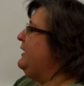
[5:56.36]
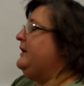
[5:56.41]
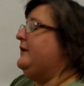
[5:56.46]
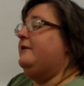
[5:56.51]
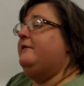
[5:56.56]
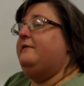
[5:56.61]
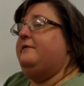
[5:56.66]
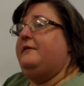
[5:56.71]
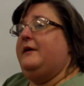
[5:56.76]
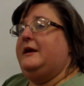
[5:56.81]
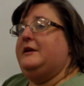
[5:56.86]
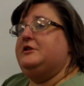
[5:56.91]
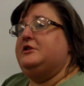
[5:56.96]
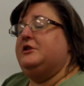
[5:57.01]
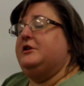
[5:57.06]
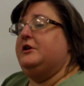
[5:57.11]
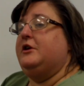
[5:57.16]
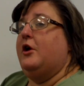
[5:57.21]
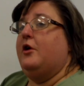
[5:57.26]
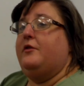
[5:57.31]
want to
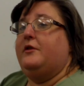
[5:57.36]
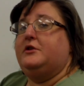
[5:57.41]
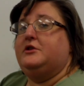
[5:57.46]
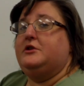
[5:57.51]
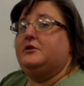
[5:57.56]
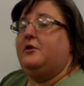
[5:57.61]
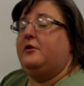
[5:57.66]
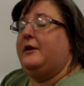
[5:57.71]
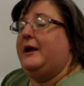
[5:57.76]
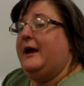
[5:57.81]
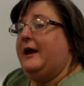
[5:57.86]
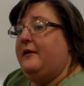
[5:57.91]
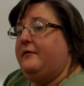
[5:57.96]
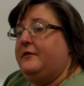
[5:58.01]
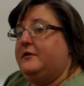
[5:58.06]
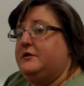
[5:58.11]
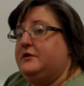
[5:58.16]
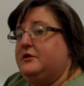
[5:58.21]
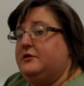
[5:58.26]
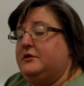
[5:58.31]
eventually go that you don't
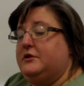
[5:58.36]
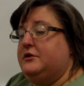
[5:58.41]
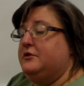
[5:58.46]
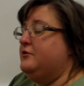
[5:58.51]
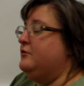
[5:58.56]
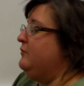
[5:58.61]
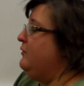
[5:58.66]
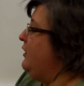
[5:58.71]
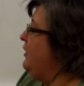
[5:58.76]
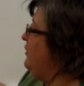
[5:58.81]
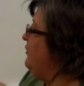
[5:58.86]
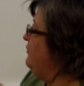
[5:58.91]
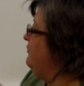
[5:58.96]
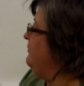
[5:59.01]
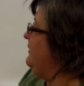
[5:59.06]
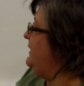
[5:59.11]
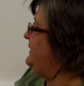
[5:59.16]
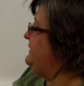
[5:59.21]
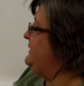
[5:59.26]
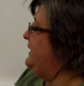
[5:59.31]
have to
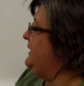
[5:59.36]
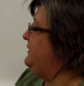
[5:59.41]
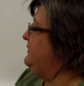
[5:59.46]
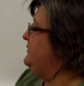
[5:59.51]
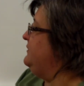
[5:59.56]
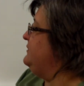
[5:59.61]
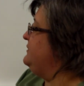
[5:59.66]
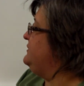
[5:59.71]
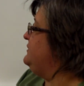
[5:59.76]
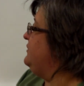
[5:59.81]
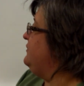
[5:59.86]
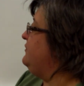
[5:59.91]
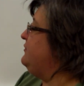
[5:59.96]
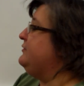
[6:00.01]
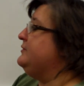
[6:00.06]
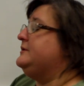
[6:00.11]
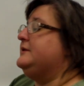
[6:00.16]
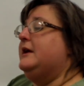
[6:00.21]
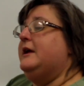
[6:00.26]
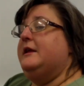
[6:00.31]
write down
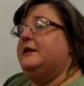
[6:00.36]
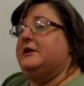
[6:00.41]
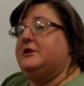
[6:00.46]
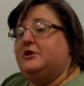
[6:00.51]
circles,